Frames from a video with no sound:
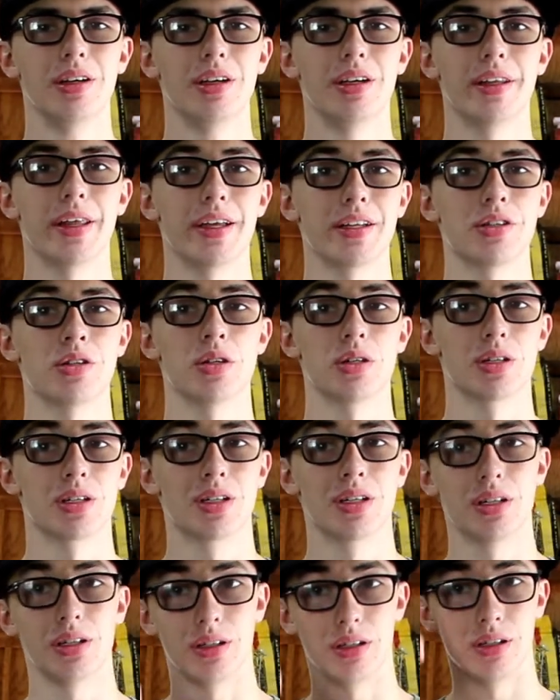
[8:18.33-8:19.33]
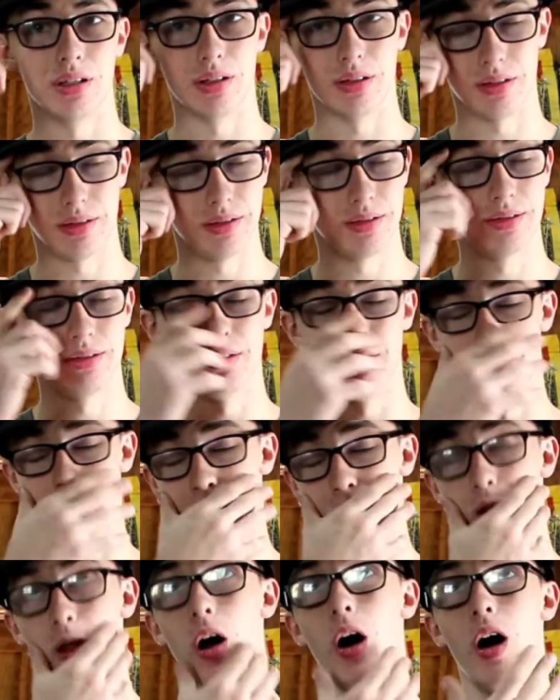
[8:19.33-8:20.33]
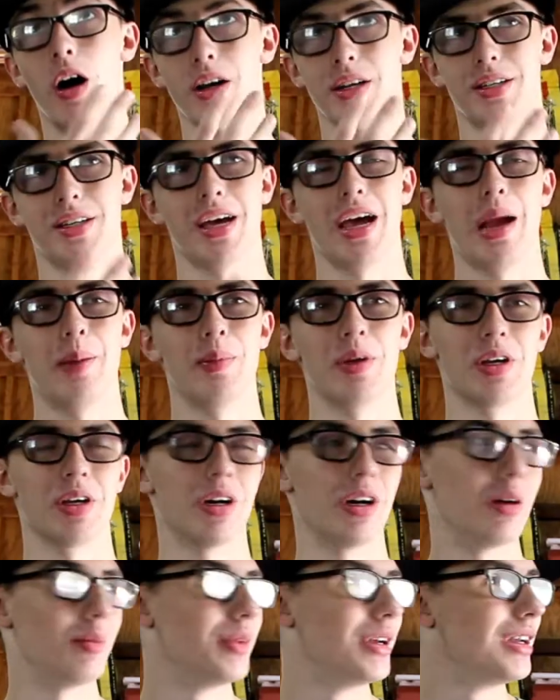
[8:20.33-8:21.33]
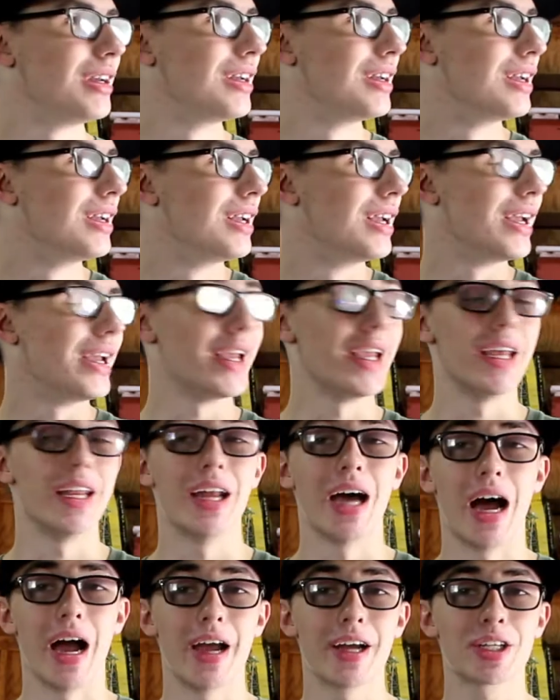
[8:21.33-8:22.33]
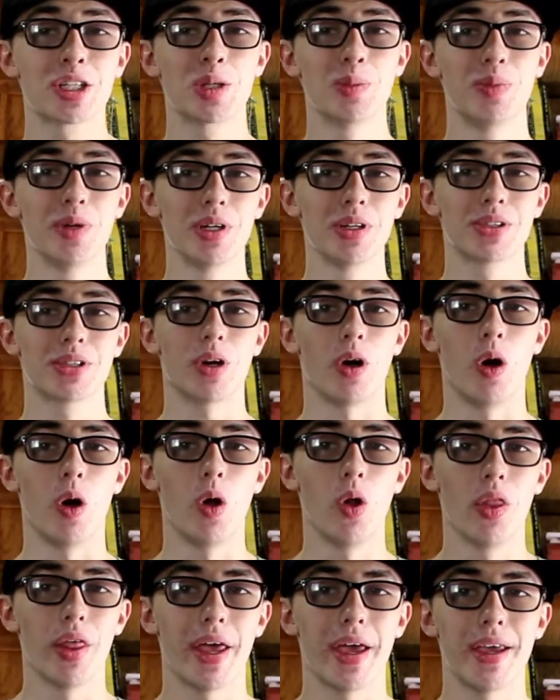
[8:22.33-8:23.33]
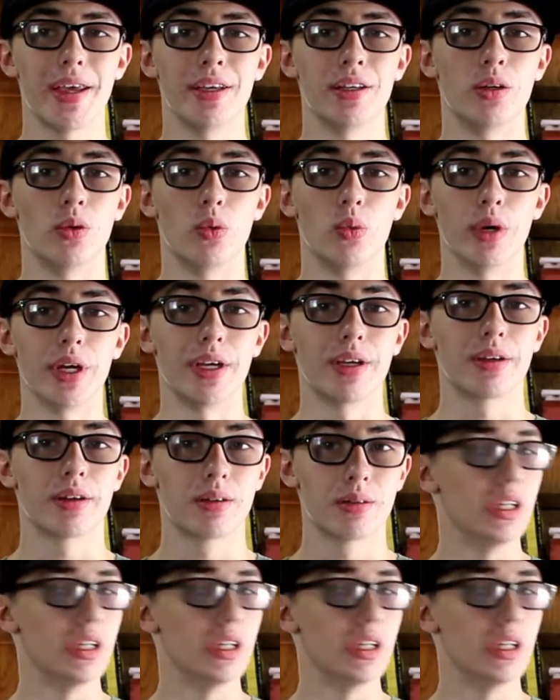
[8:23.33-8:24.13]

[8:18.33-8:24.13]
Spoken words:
That took a long time to come, and I actually built all that in a week.